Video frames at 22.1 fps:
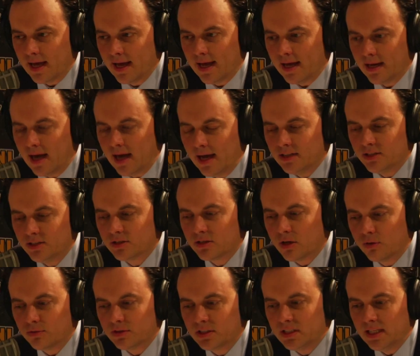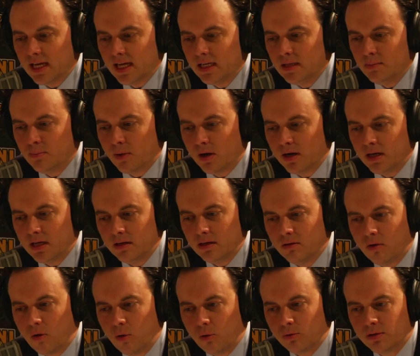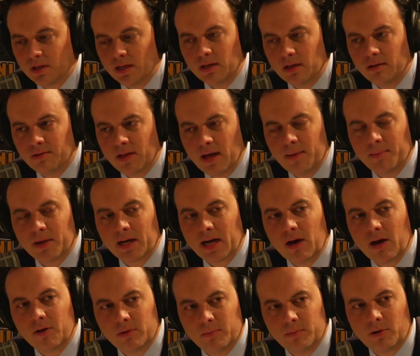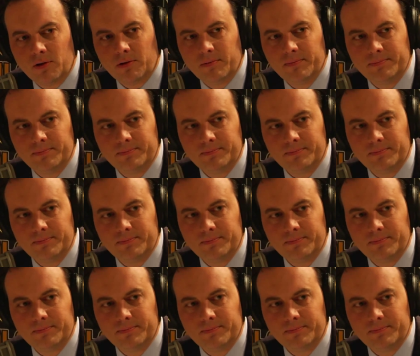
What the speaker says: and I just don't see anybody holding them accountable.